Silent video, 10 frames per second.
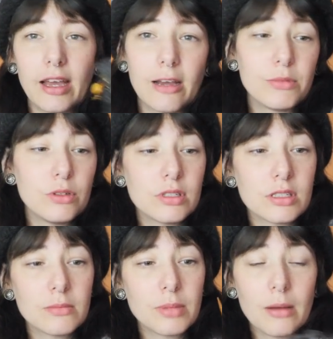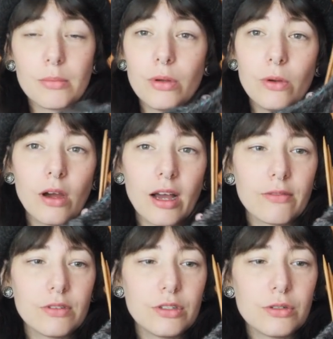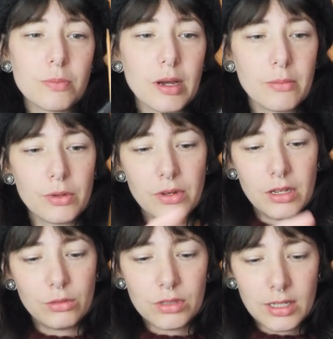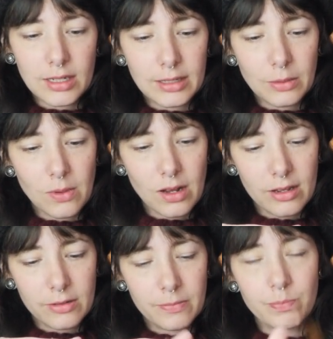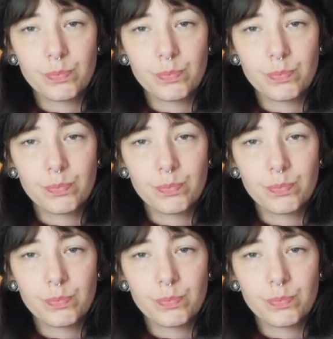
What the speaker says: am using some bamboo. I haven't used bamboo needles in a little while,